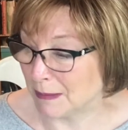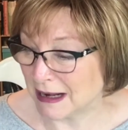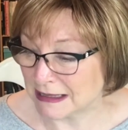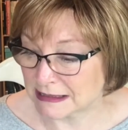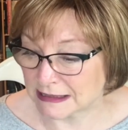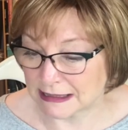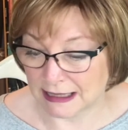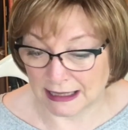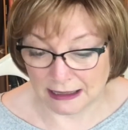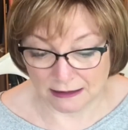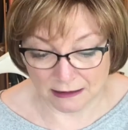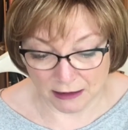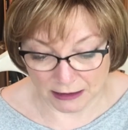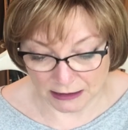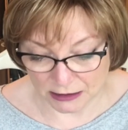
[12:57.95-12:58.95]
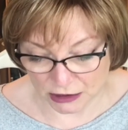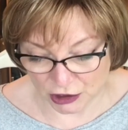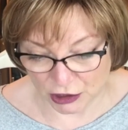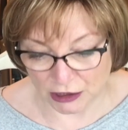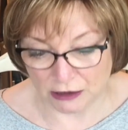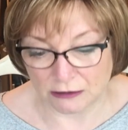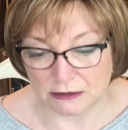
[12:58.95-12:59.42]
plastic that I used to
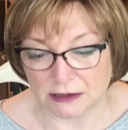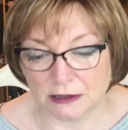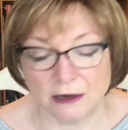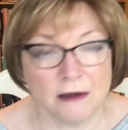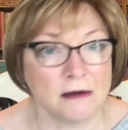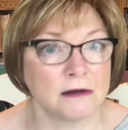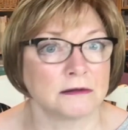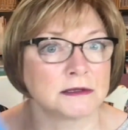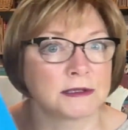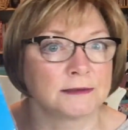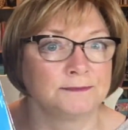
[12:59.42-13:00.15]
use a lot,